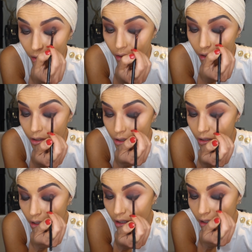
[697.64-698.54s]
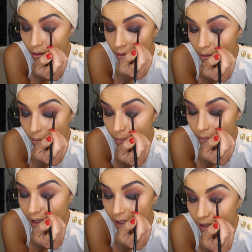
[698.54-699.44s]
So you're just gonna
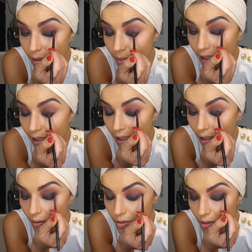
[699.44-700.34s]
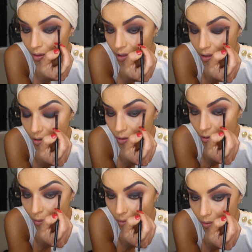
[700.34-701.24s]
blend the black out so it's not
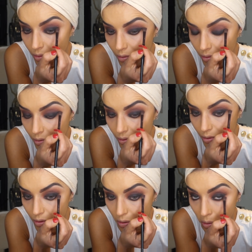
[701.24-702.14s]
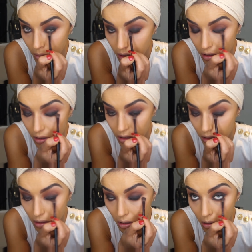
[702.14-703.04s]
too much.
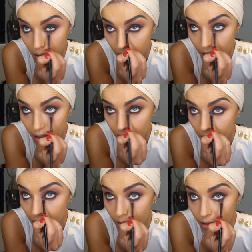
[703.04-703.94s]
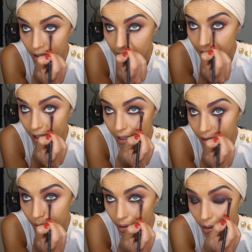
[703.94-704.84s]
Go underneath the eye
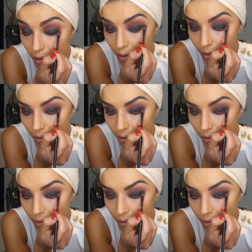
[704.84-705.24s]
as well.